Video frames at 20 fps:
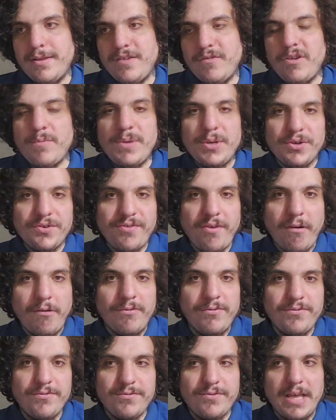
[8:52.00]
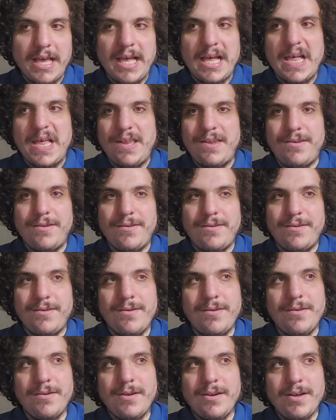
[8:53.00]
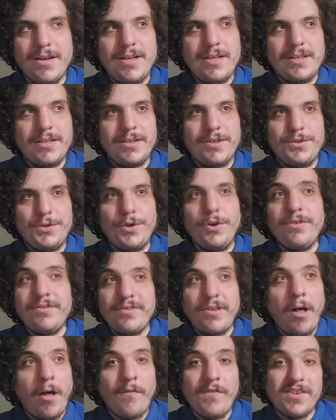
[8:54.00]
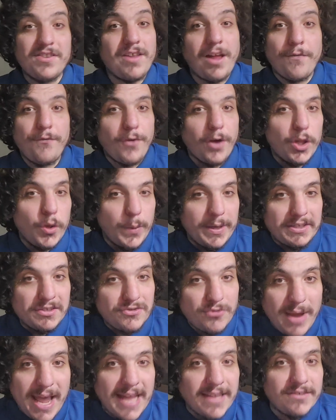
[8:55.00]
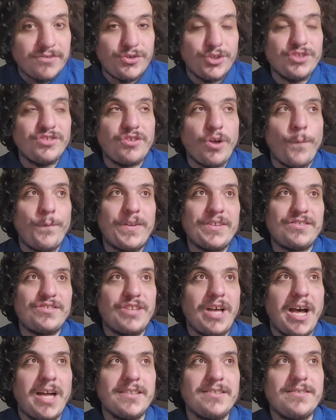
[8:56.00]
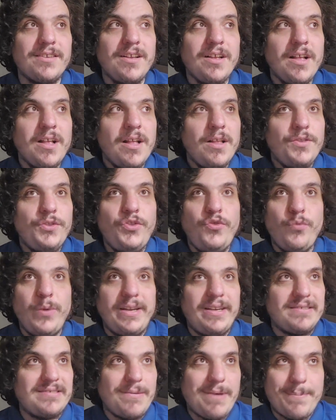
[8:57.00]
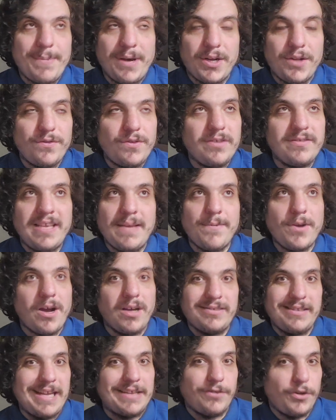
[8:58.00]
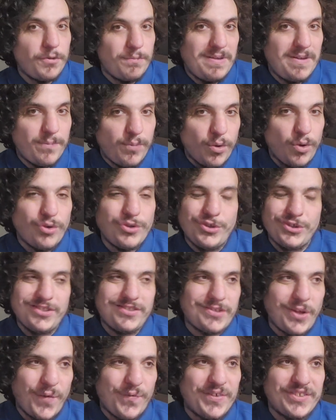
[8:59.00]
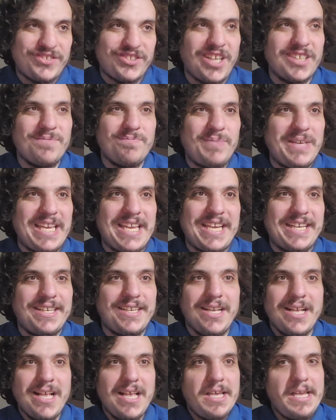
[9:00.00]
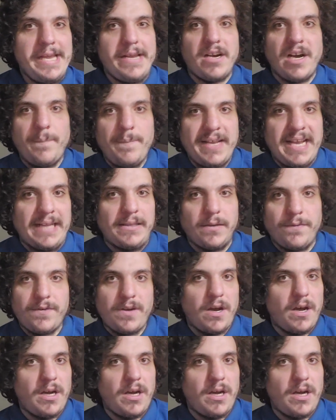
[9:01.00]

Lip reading: you want to be yourself, and yourself is not following trends. Yourself is not doing the same content as other people. Yourself is not being a copycat of